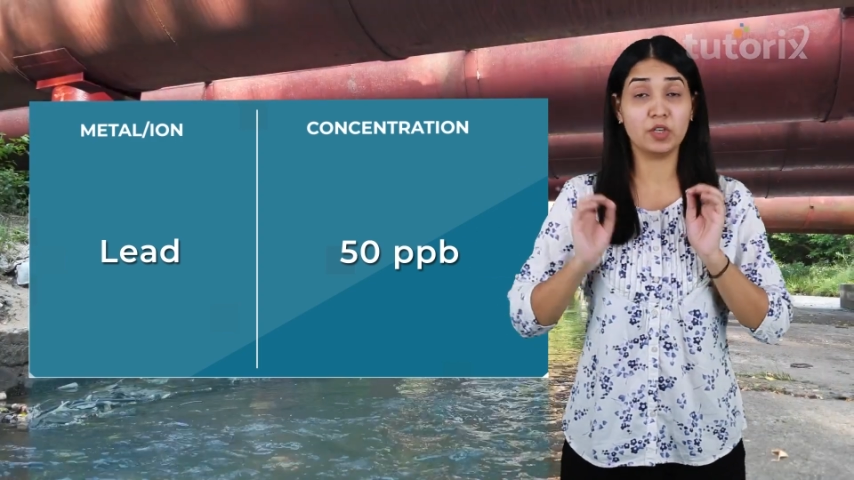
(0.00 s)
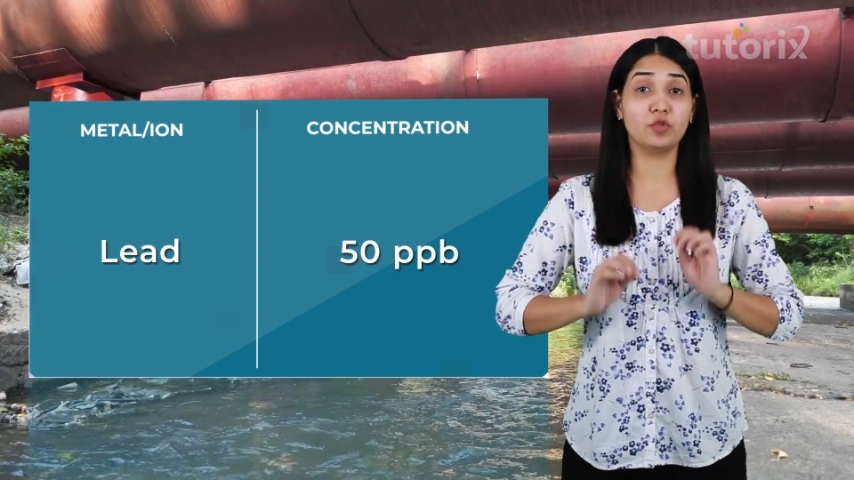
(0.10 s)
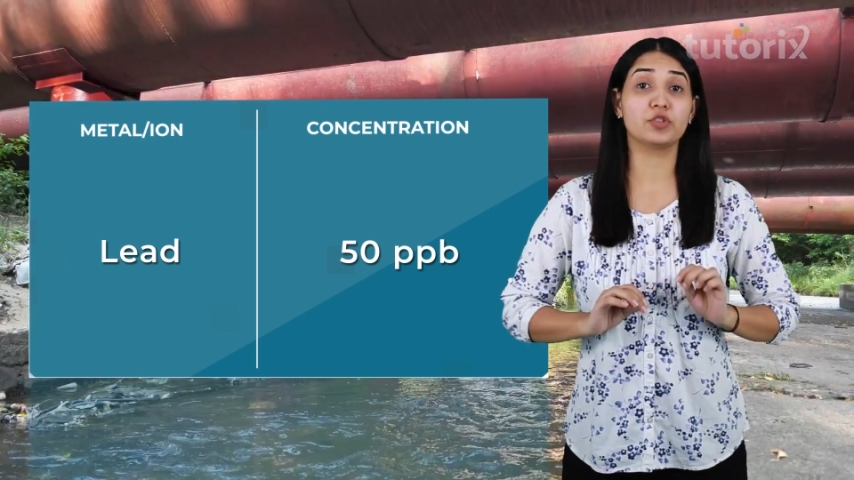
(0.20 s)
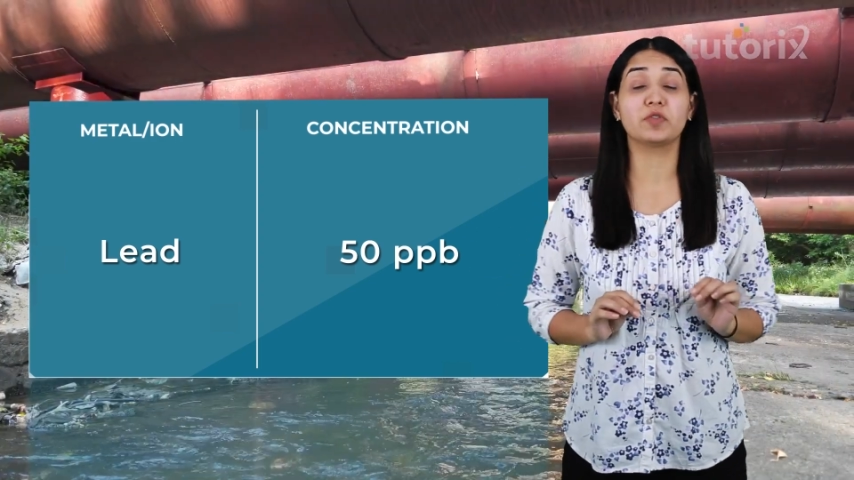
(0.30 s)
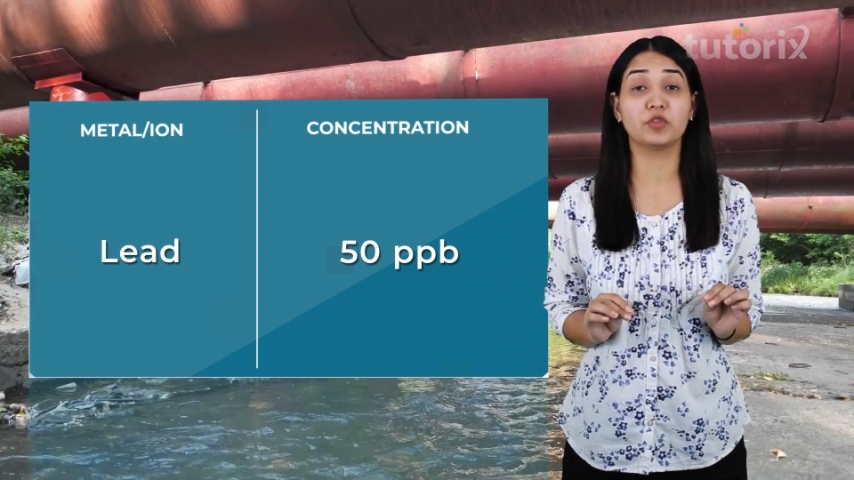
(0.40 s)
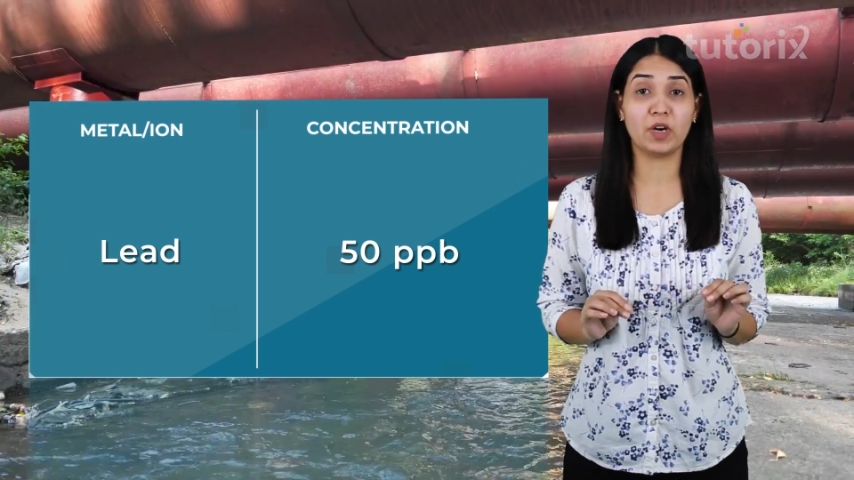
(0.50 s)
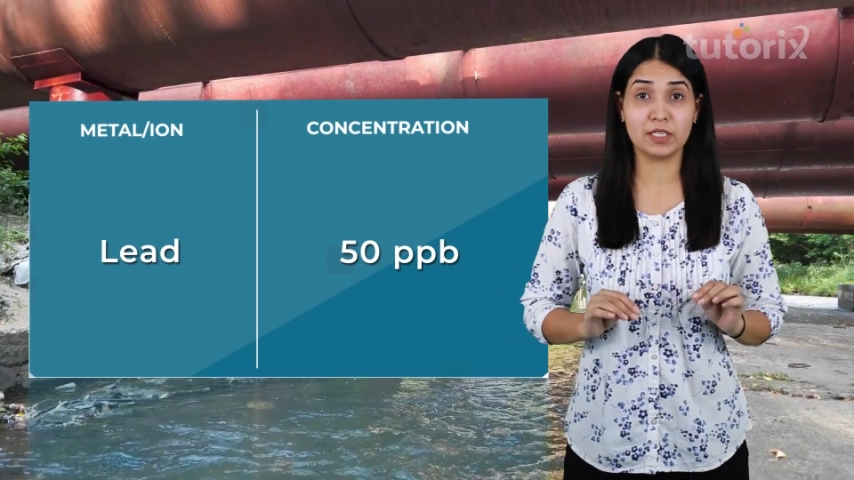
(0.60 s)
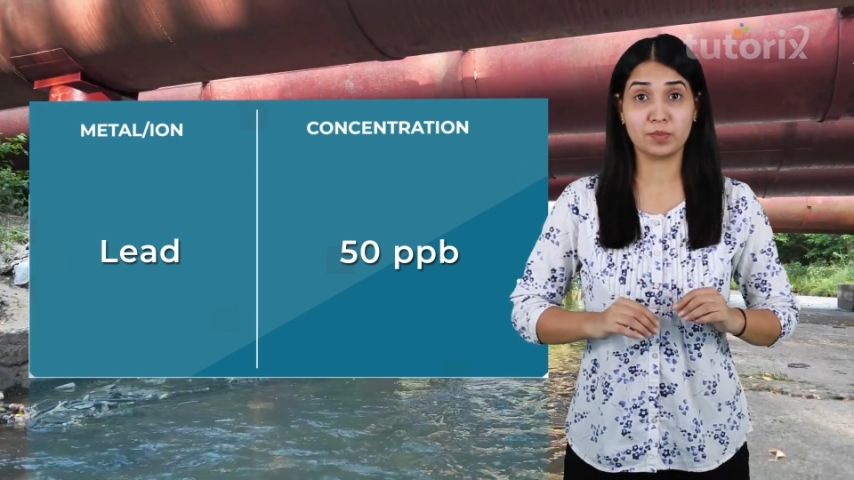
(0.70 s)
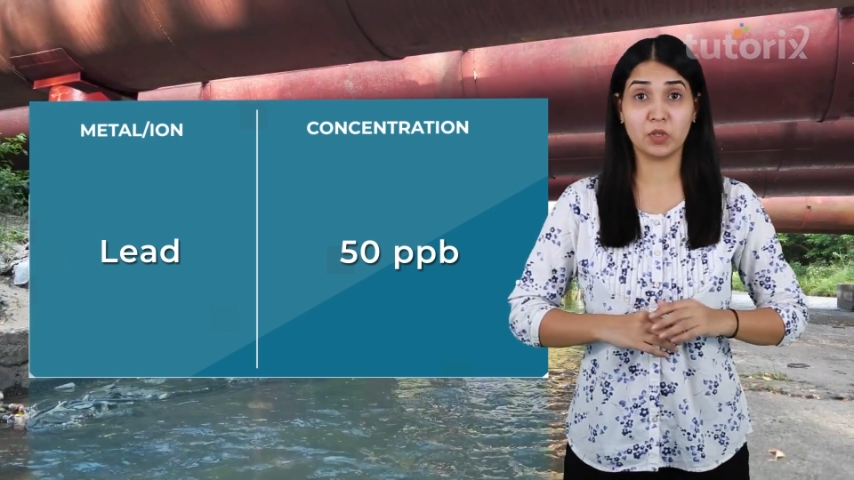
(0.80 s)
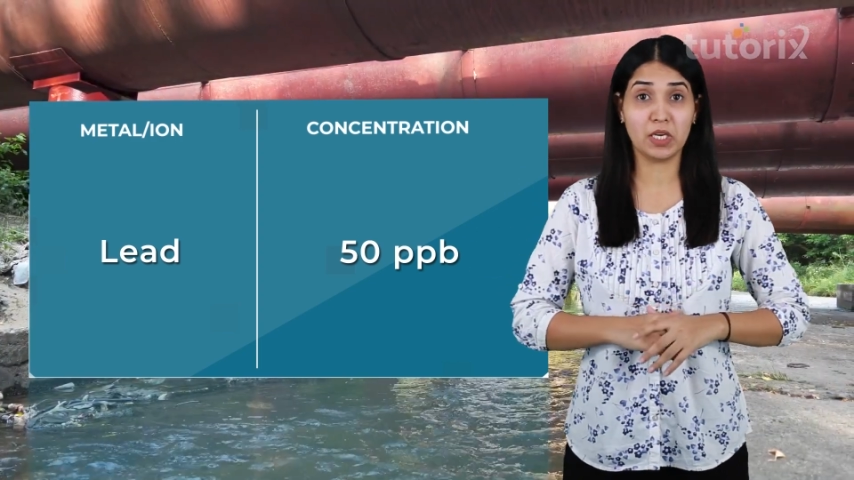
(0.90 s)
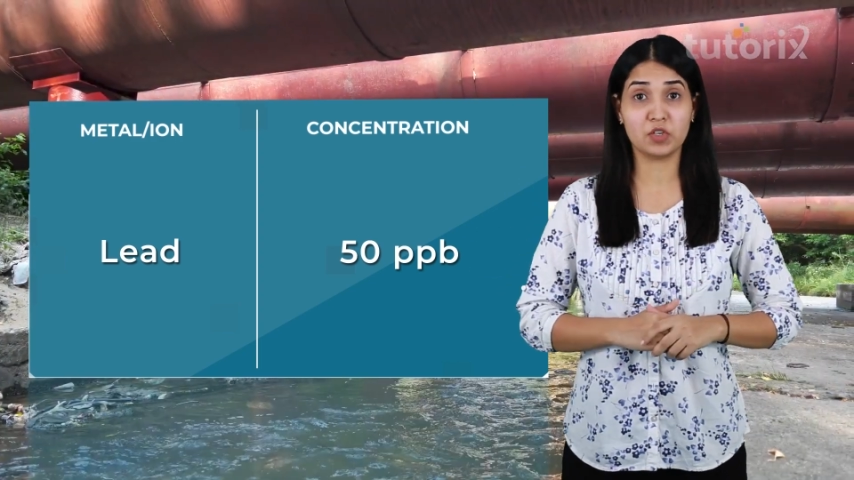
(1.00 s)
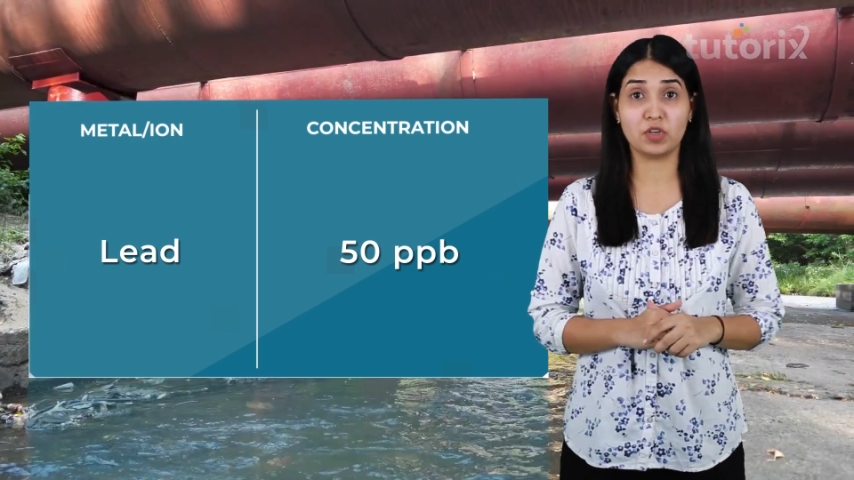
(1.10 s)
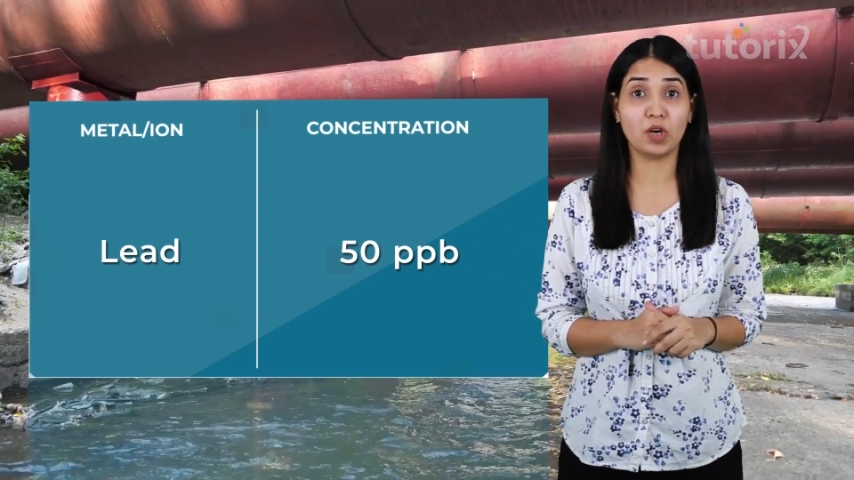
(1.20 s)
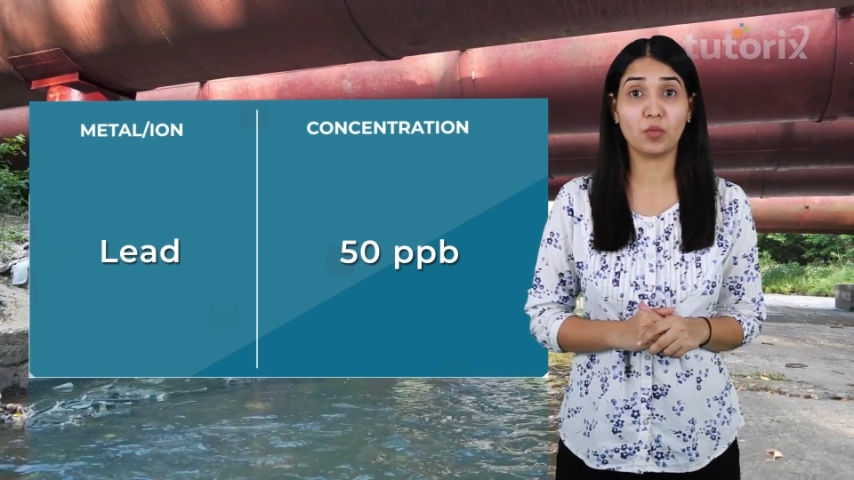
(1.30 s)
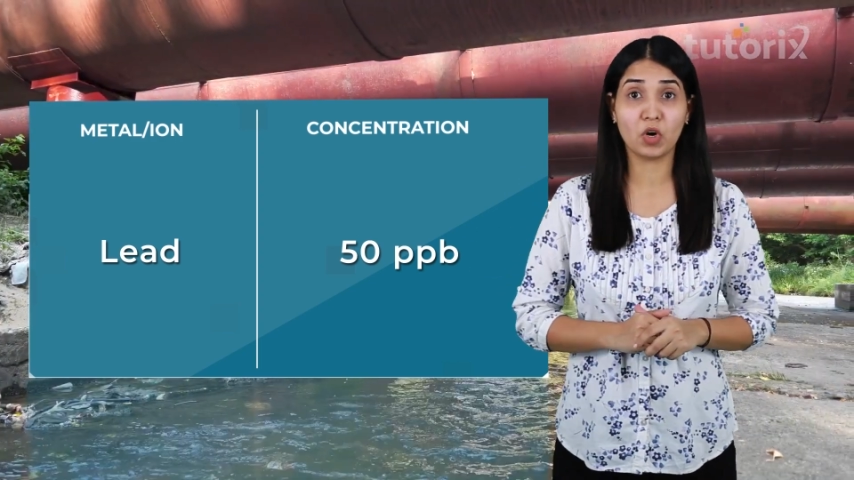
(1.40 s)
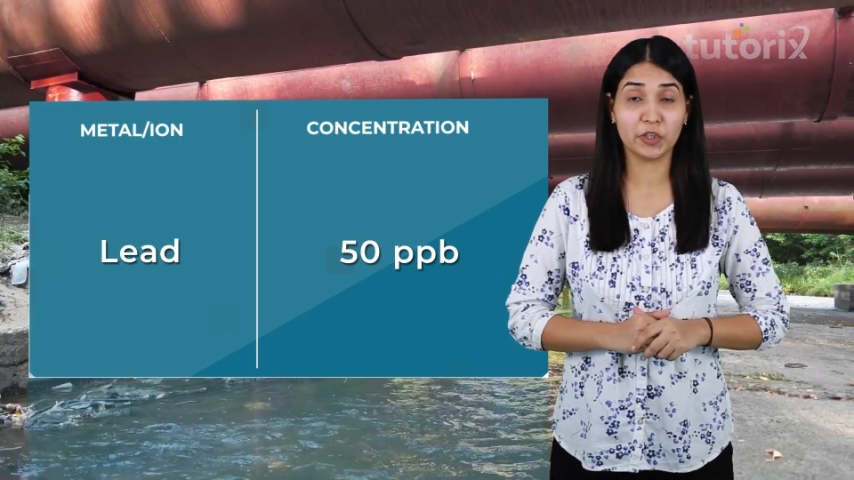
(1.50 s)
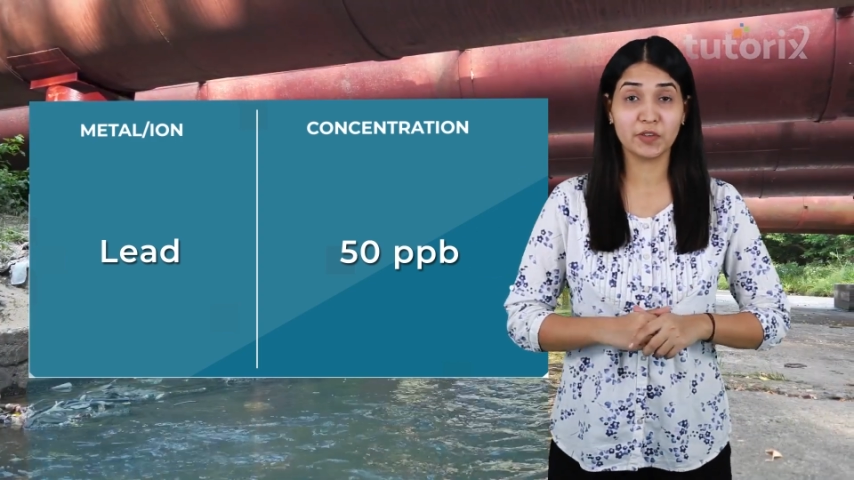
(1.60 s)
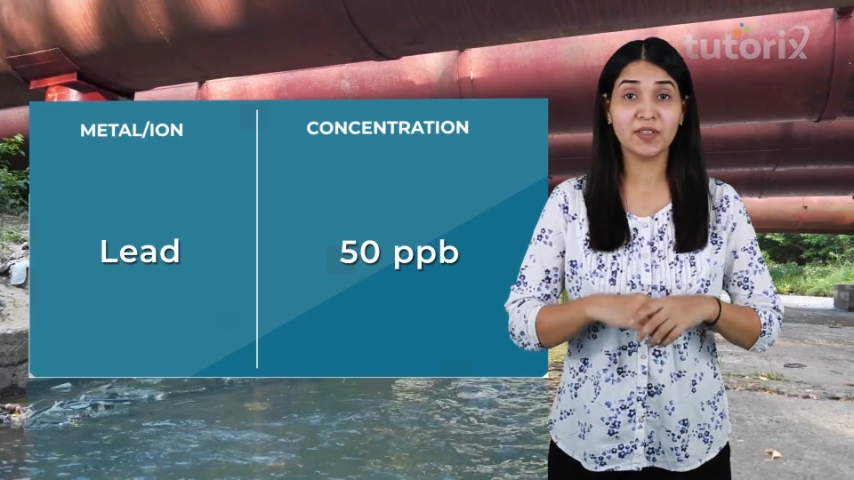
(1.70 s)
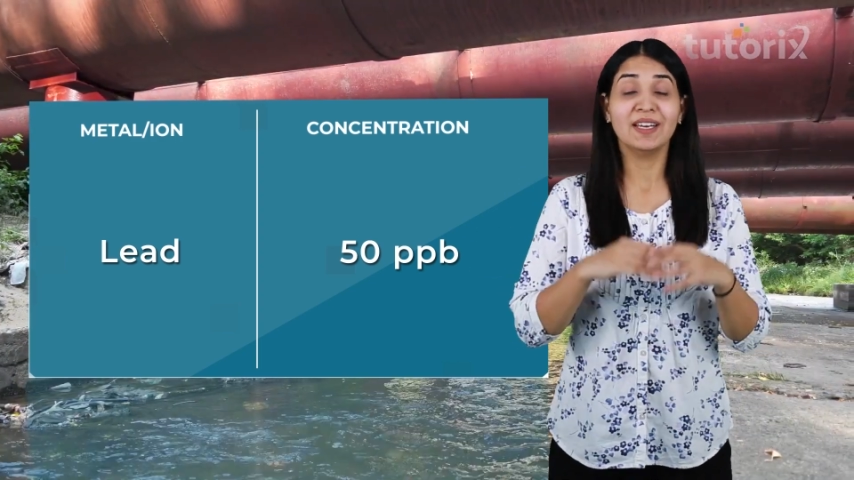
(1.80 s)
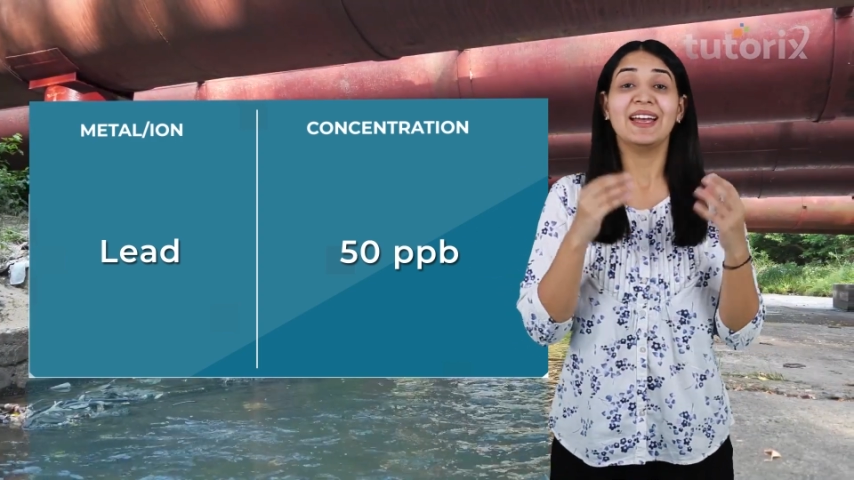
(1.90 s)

used for transportation of water,